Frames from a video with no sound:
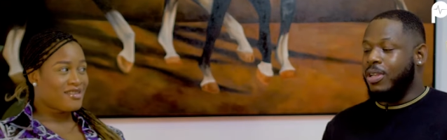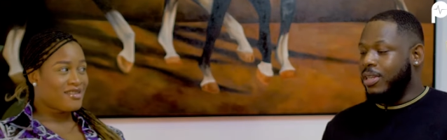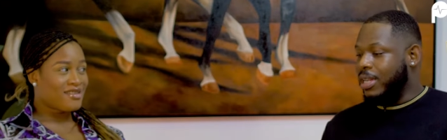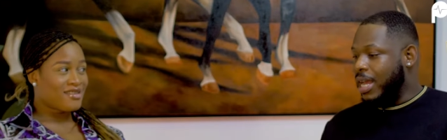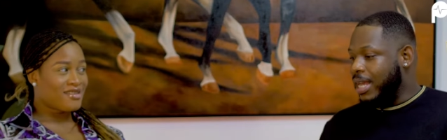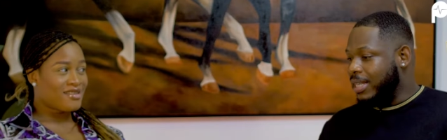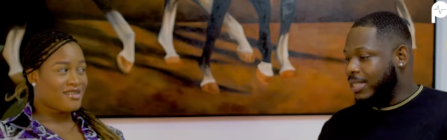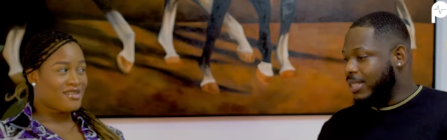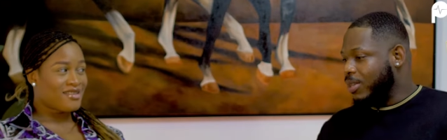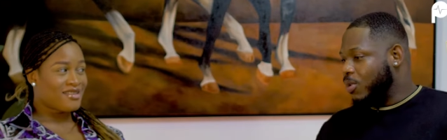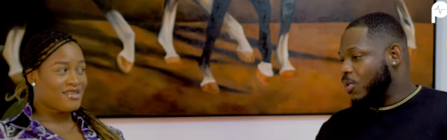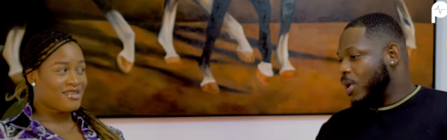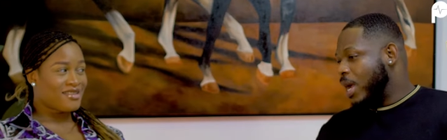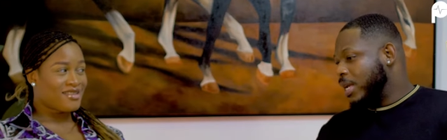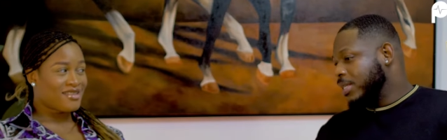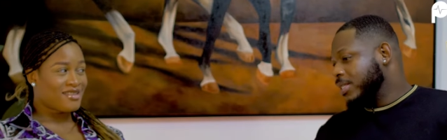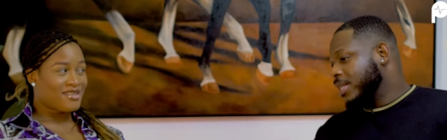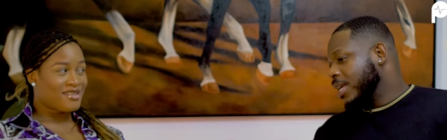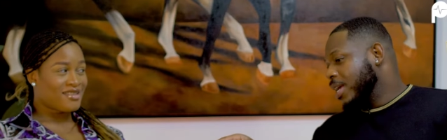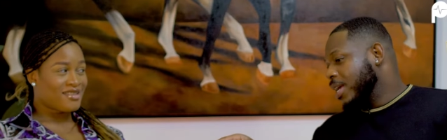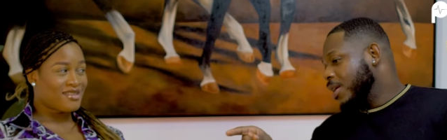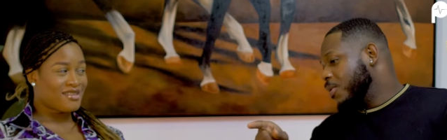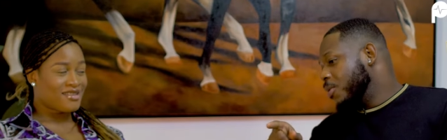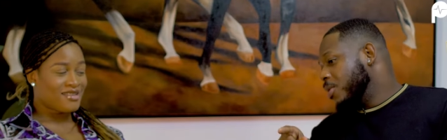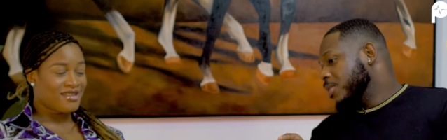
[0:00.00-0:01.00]
Speaker 1: that's the
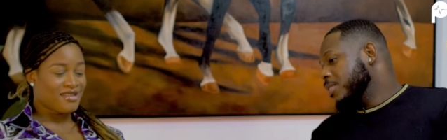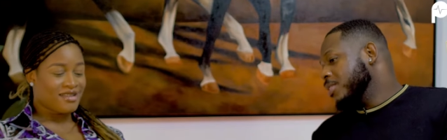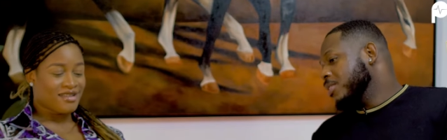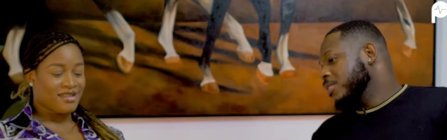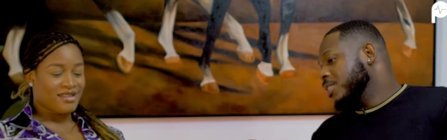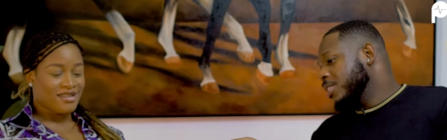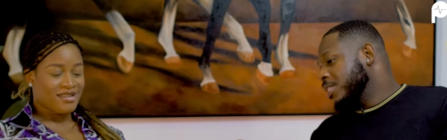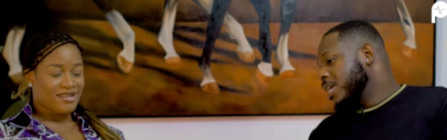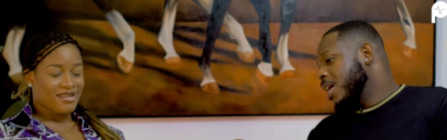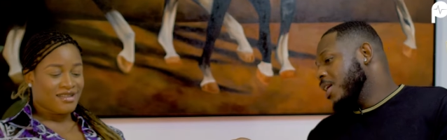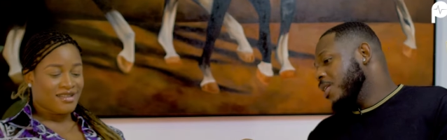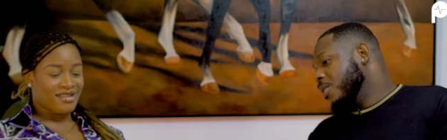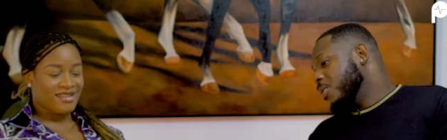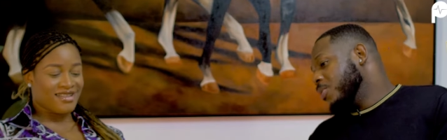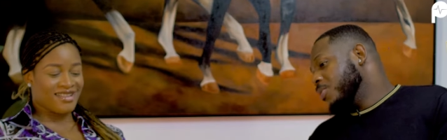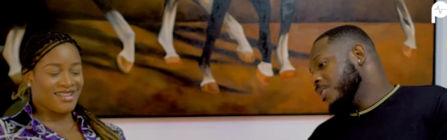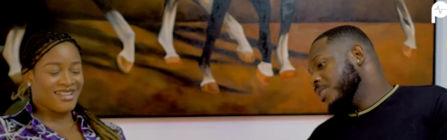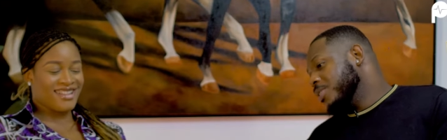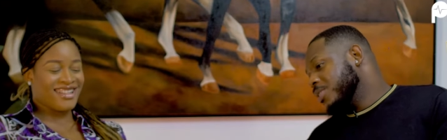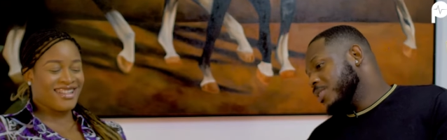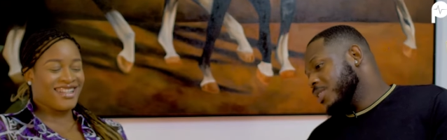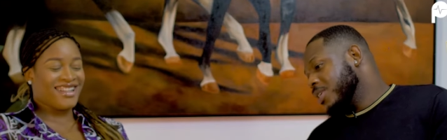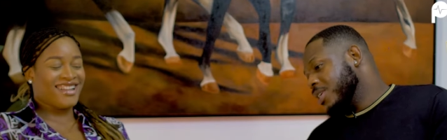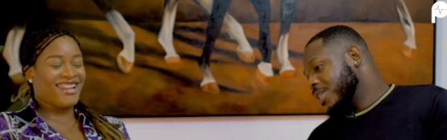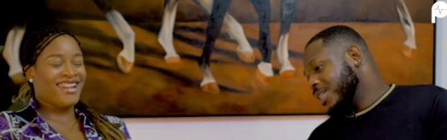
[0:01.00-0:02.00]
answer. Hey, what's, read down your
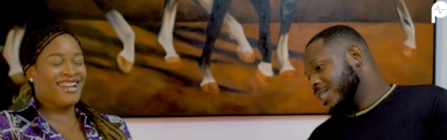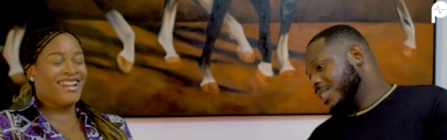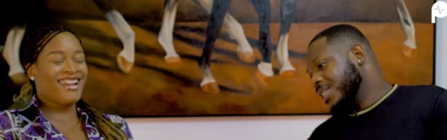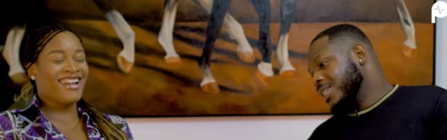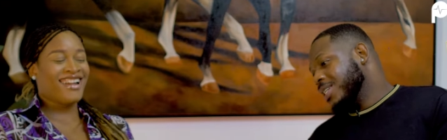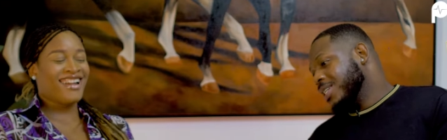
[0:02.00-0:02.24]
question.